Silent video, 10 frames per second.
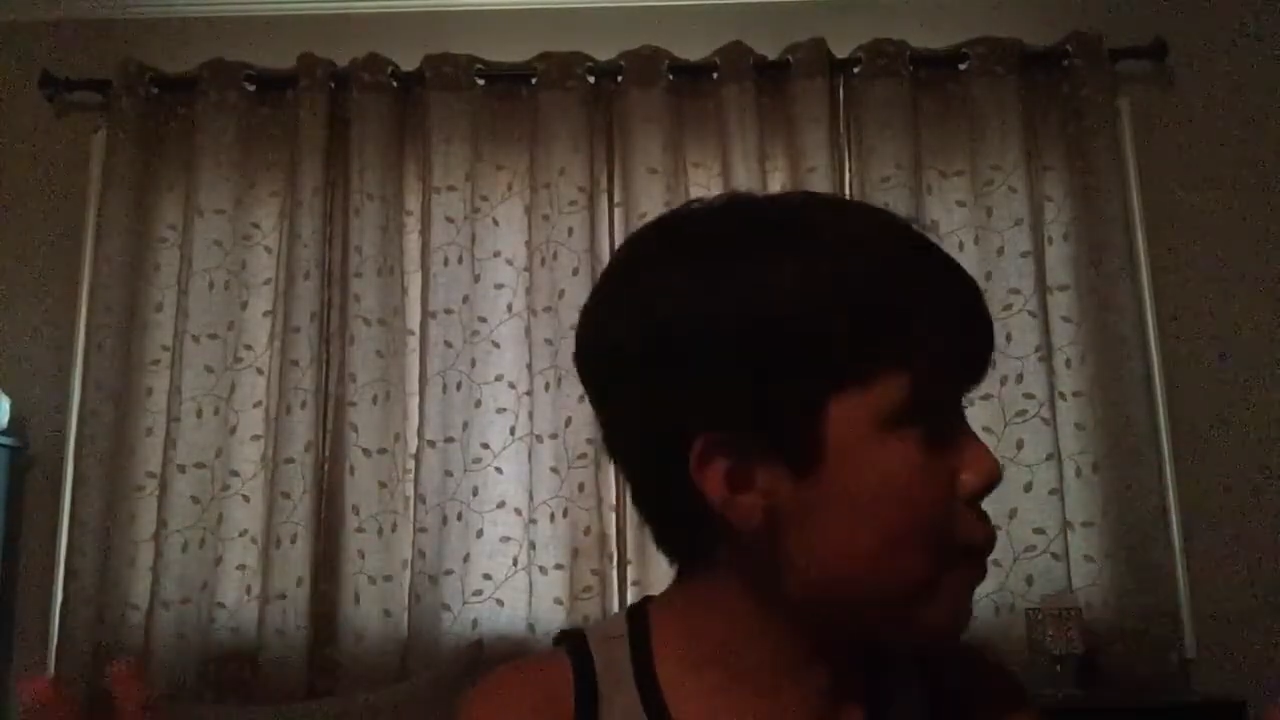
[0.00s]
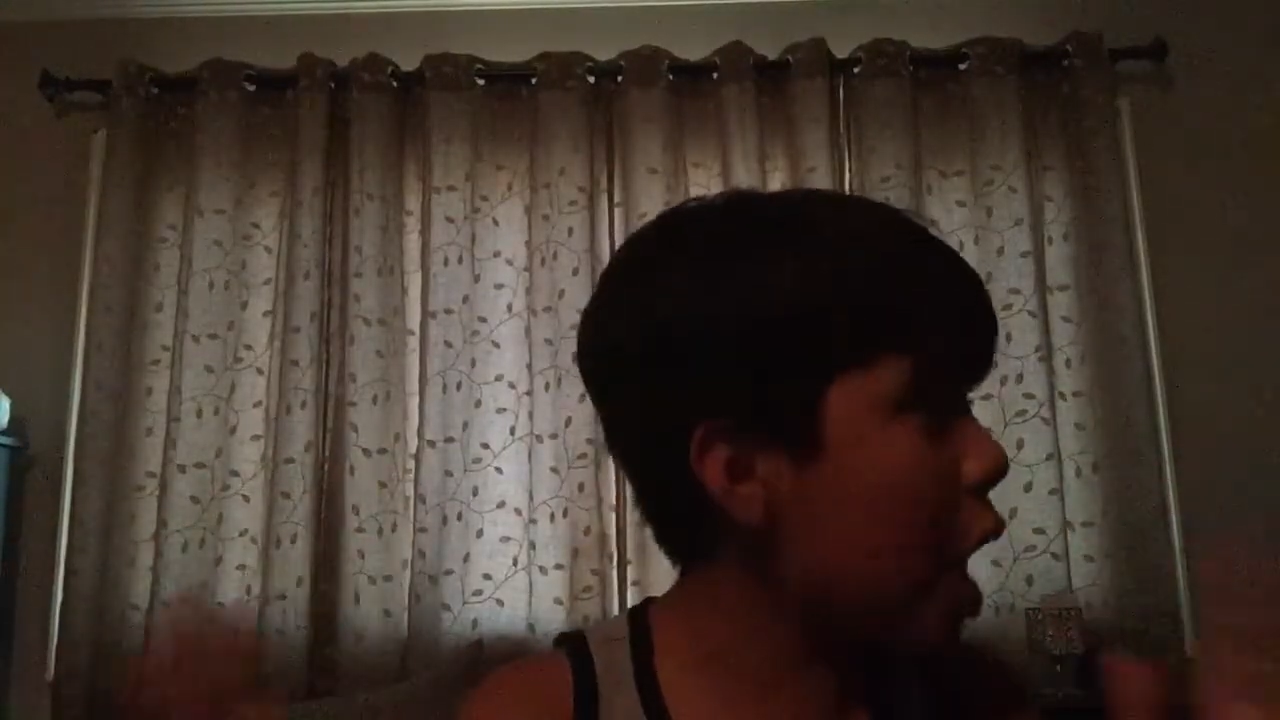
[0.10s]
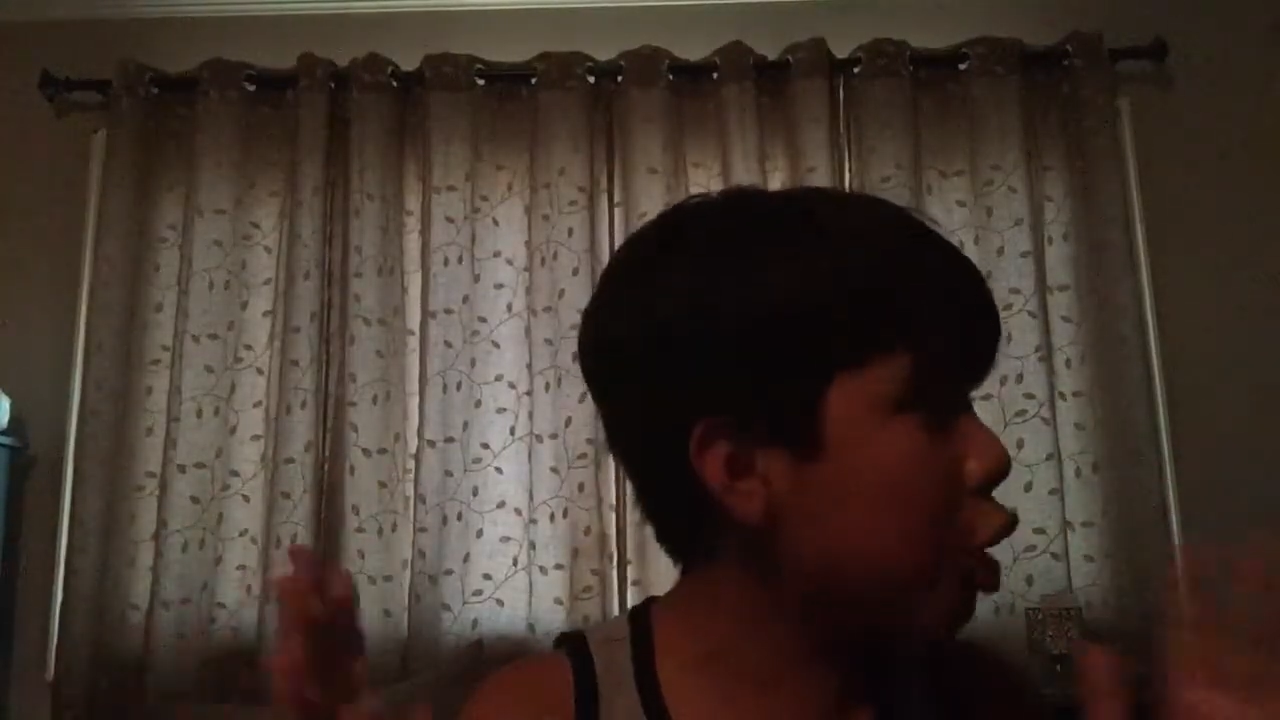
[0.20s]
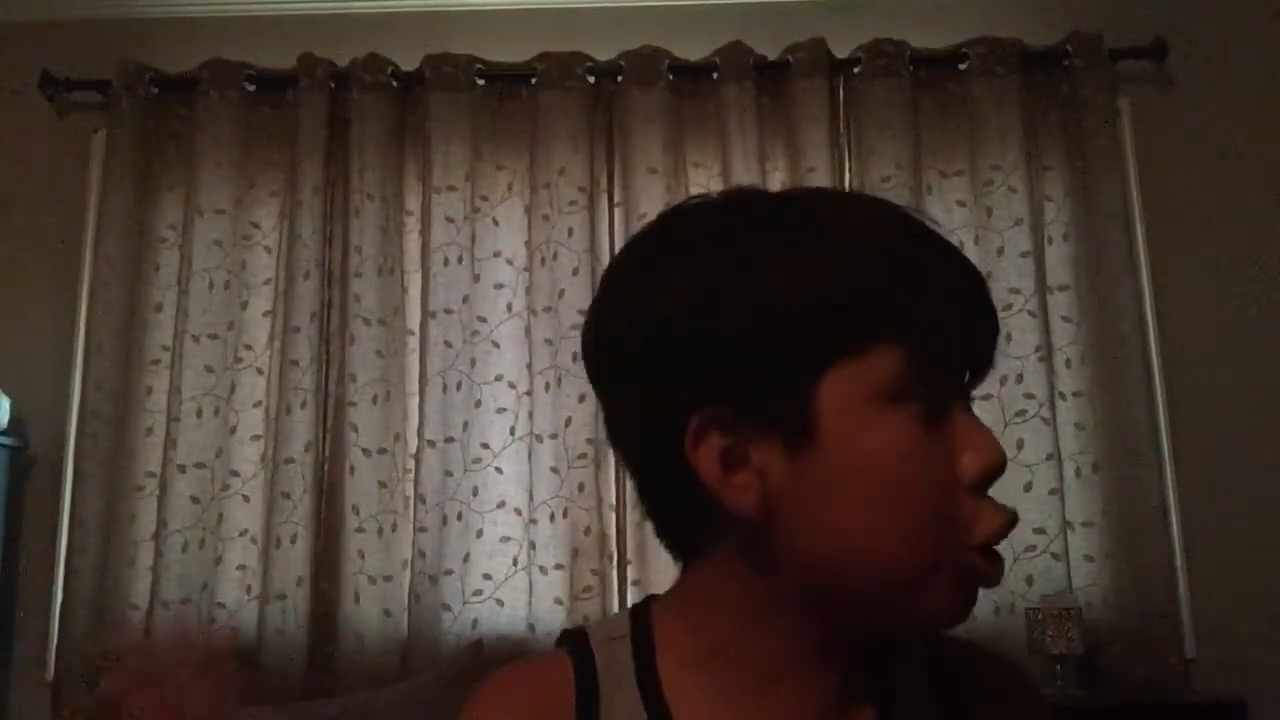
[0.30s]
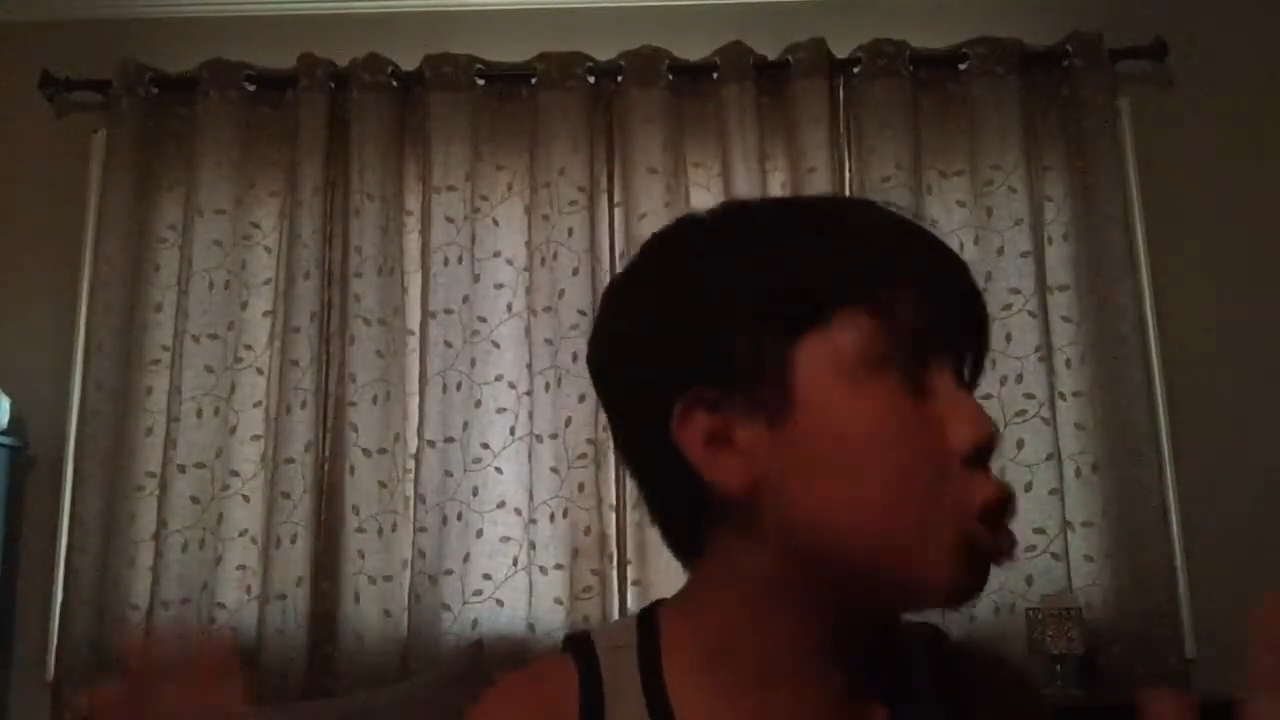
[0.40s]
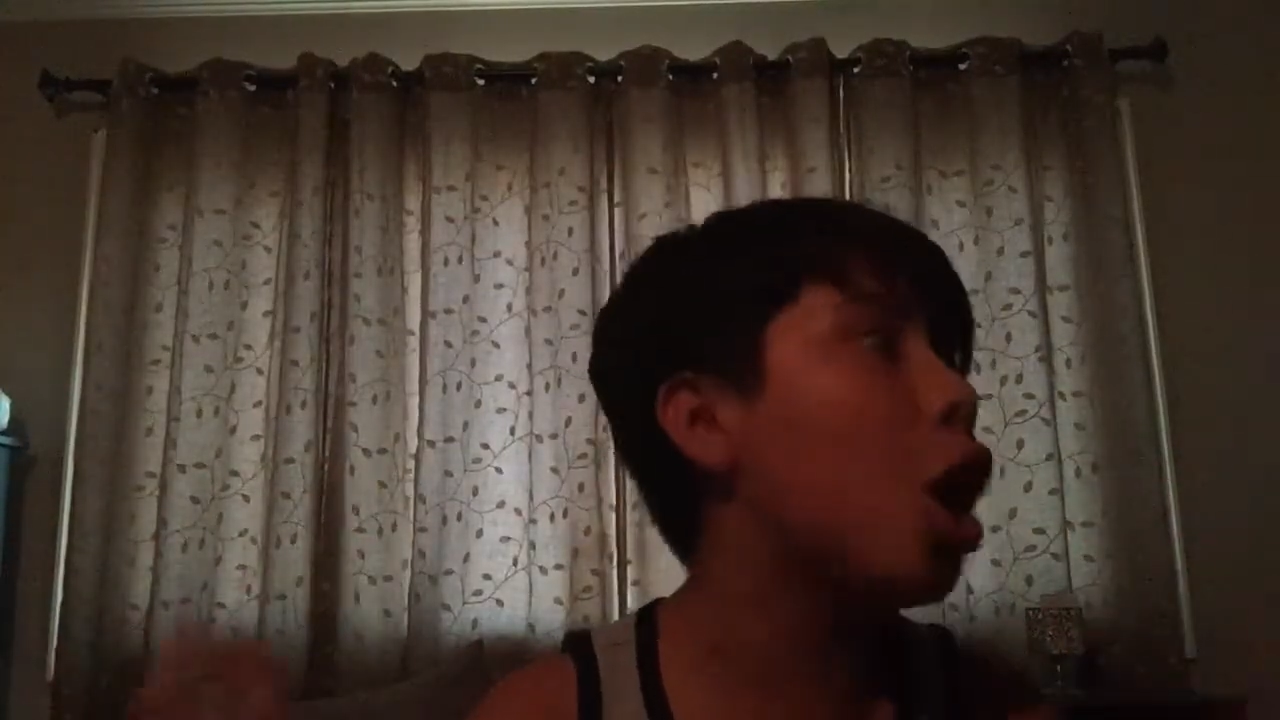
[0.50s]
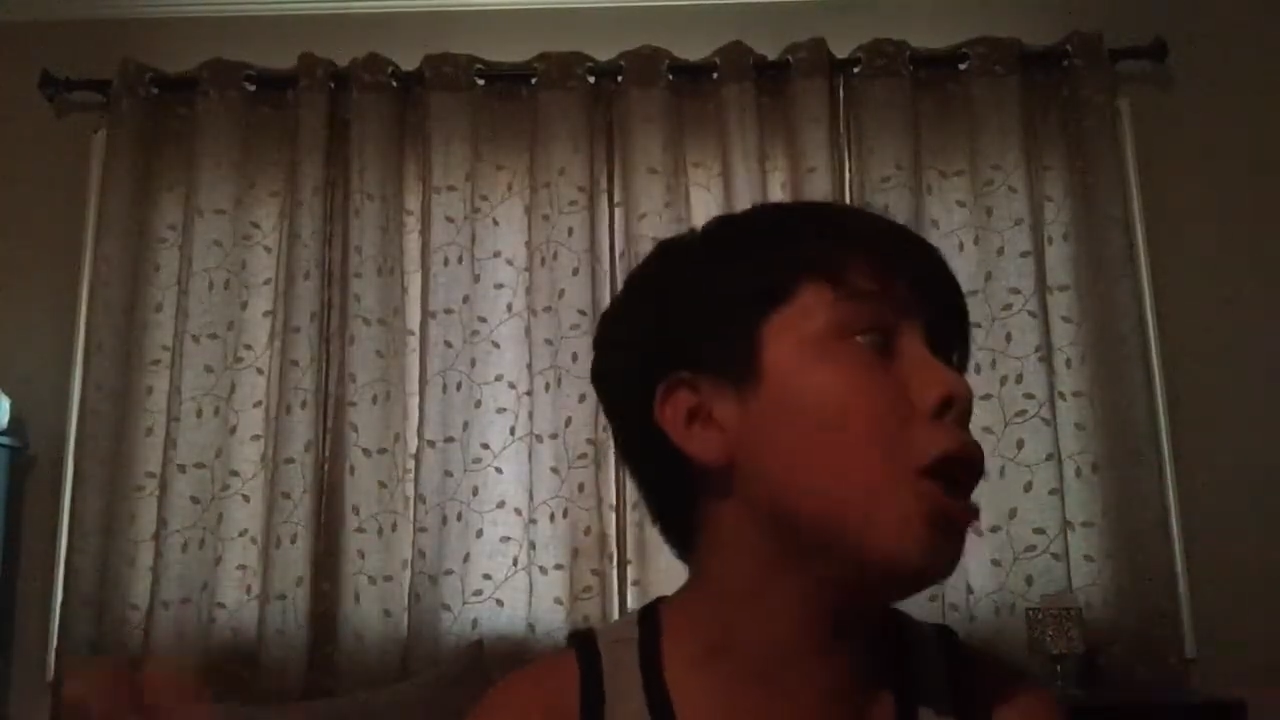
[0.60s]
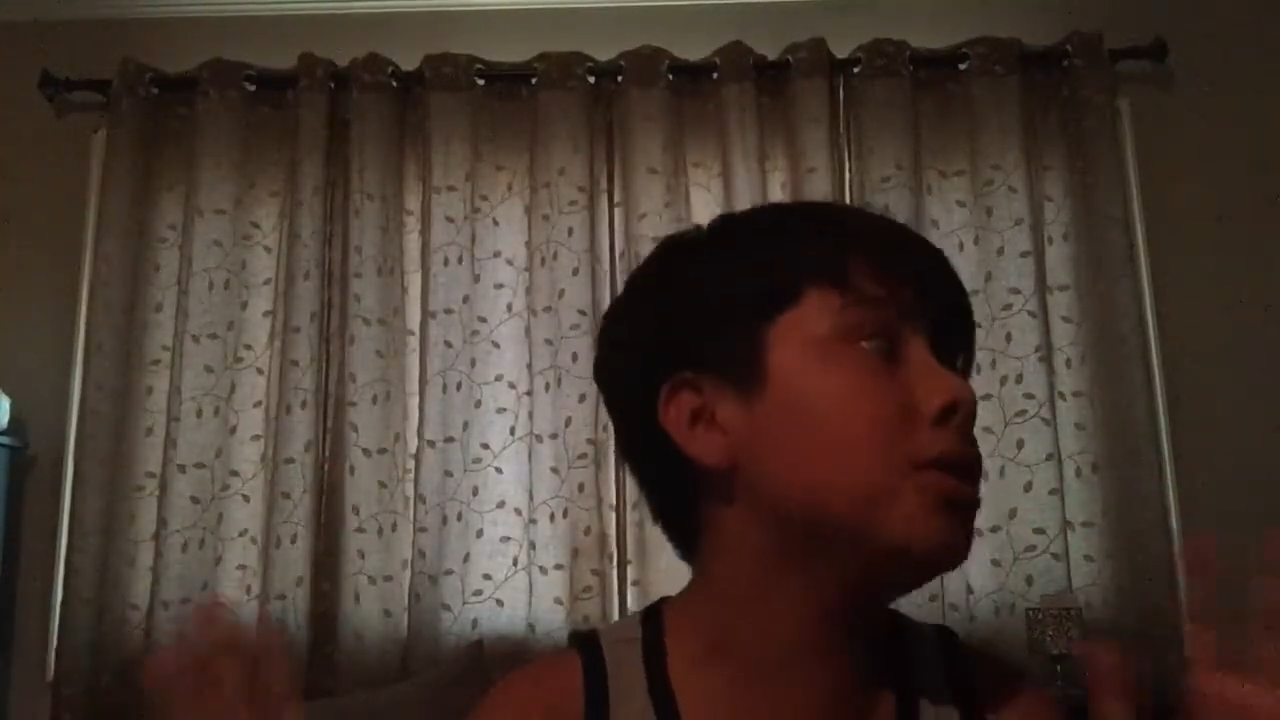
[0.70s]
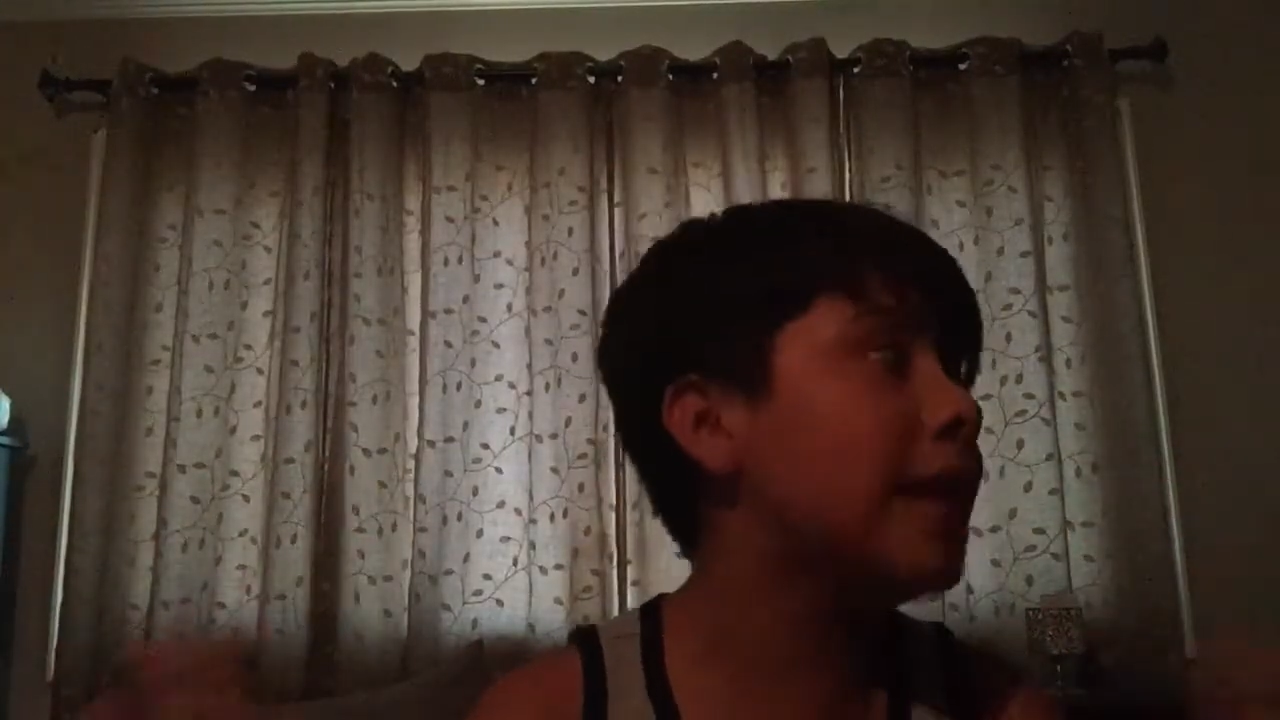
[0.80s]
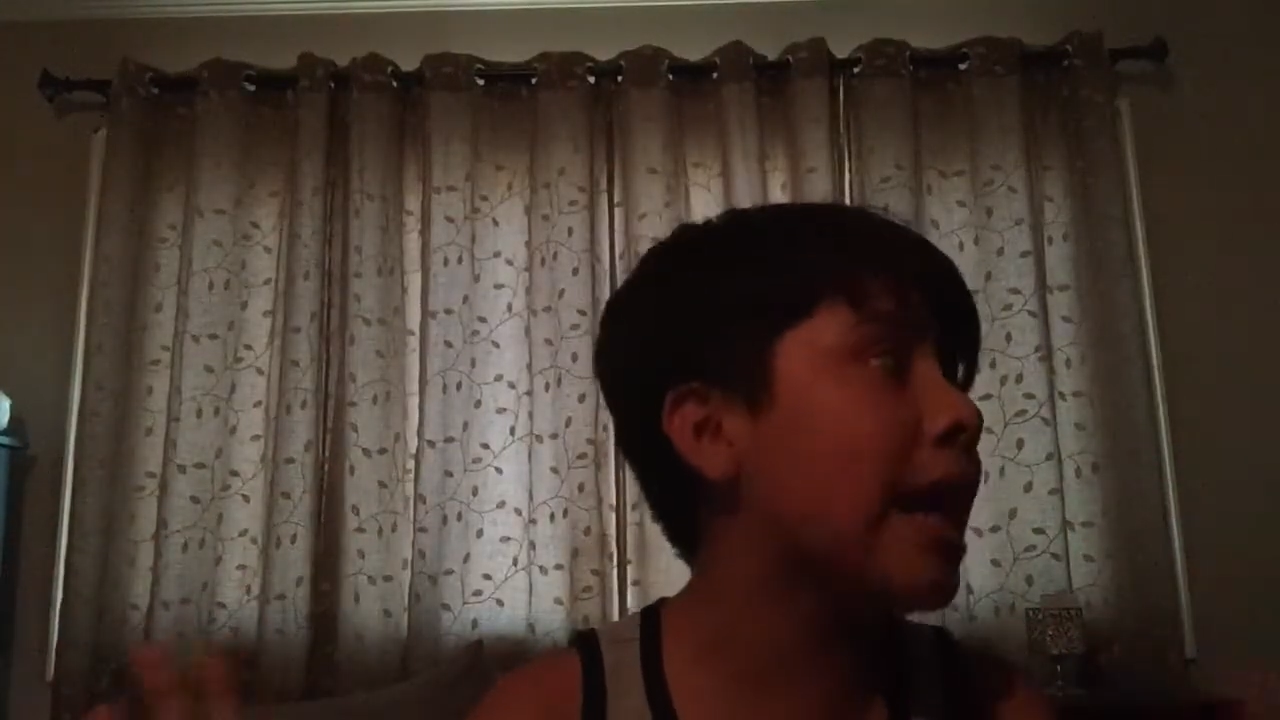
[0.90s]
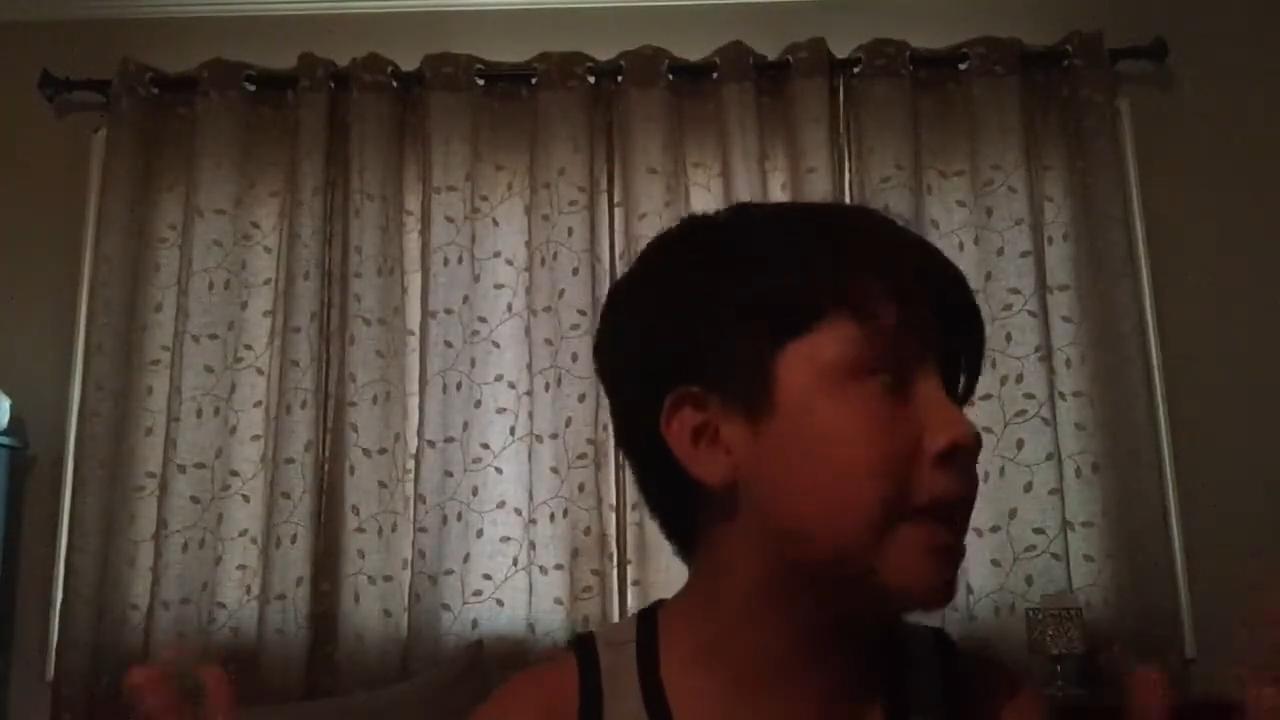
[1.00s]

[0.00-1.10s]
not gonna contact